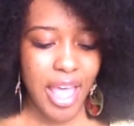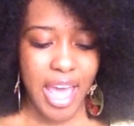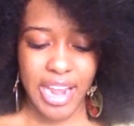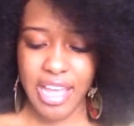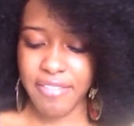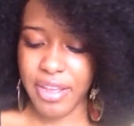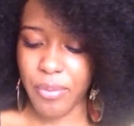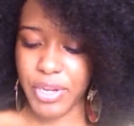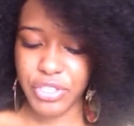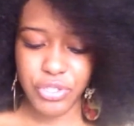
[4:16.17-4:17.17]
I have like
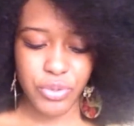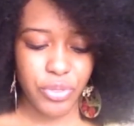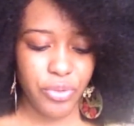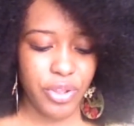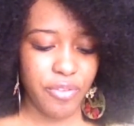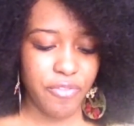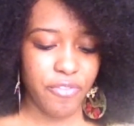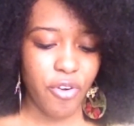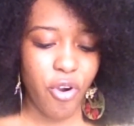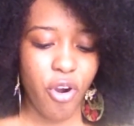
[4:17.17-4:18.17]
one, two, three,
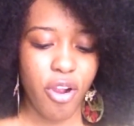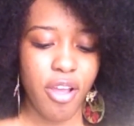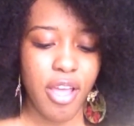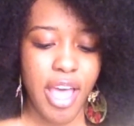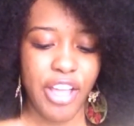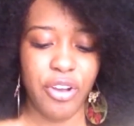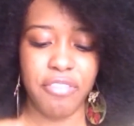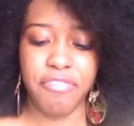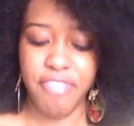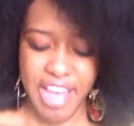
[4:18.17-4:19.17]
four. I got
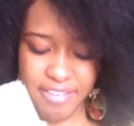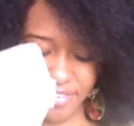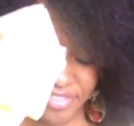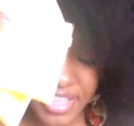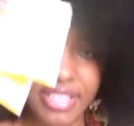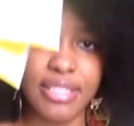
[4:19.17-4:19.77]
five of these